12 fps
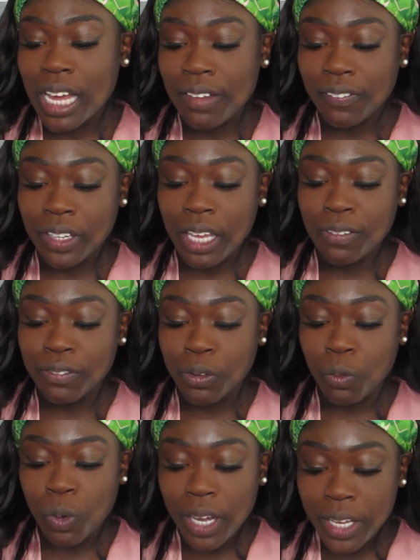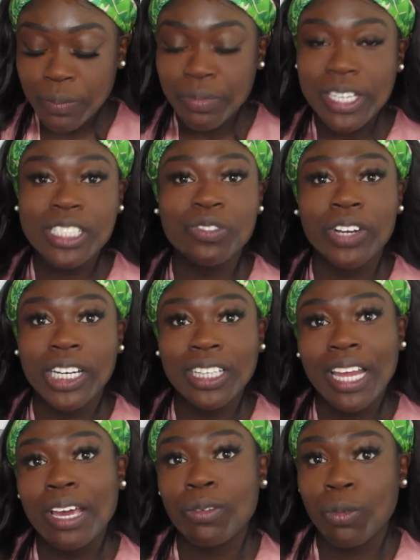I feel like, for one, it's very
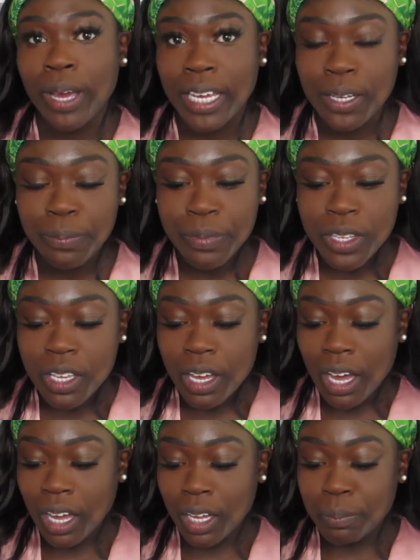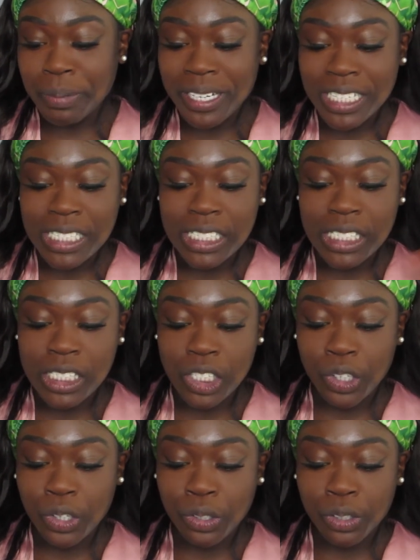lightweight. But it
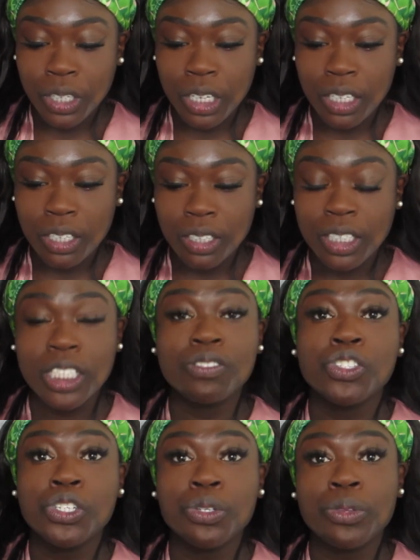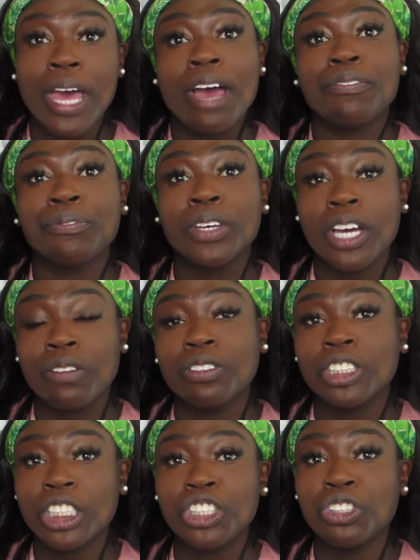still gives you that
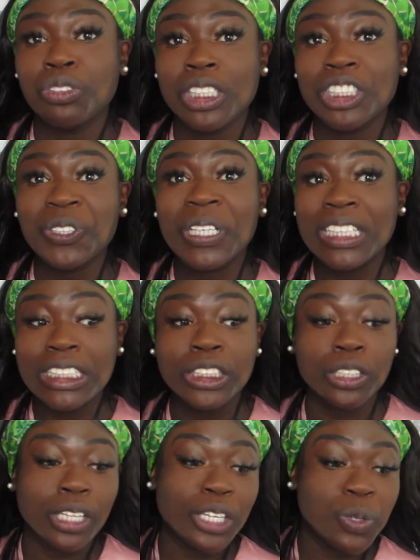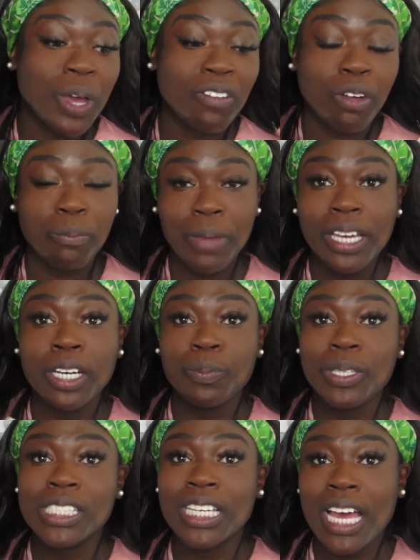coverage that you need to at least look like you have on
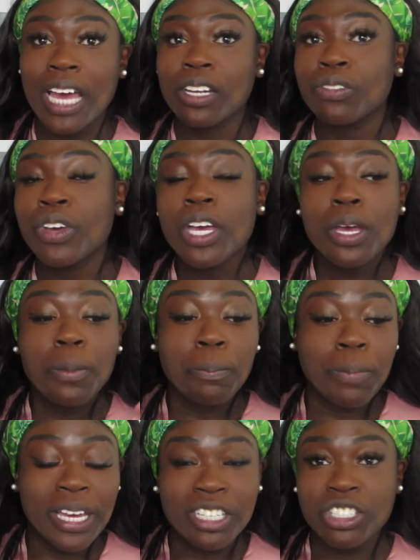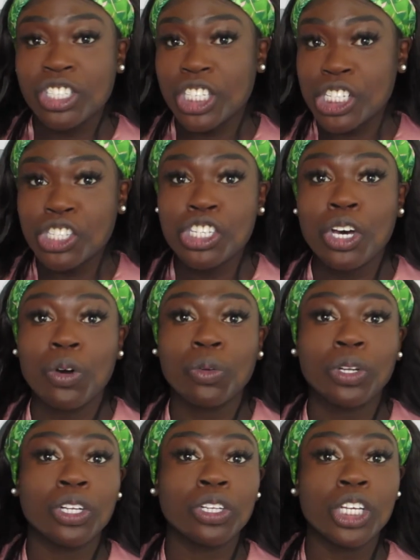makeup, and to kind of make your skin
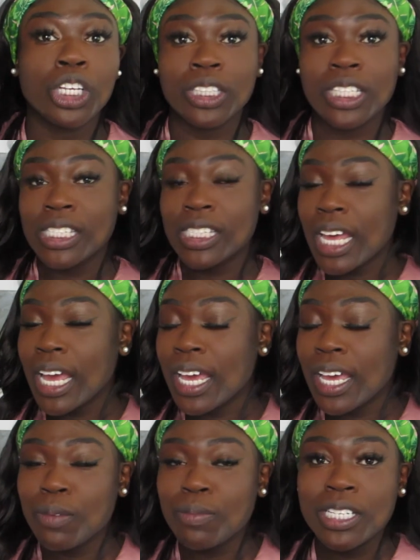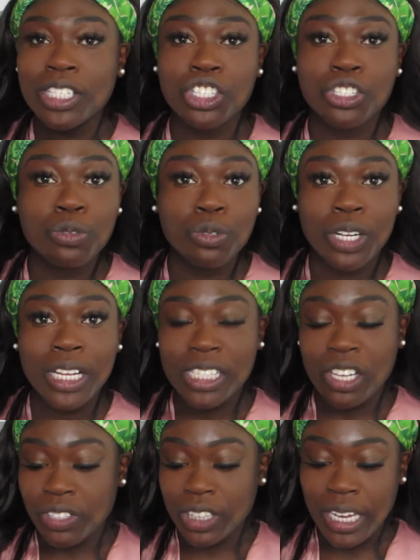tone look the same and just neutralize
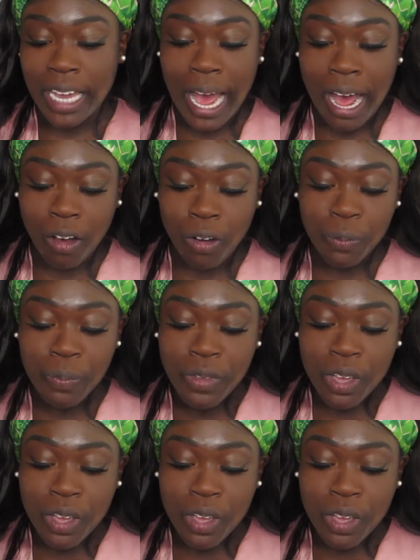everything out.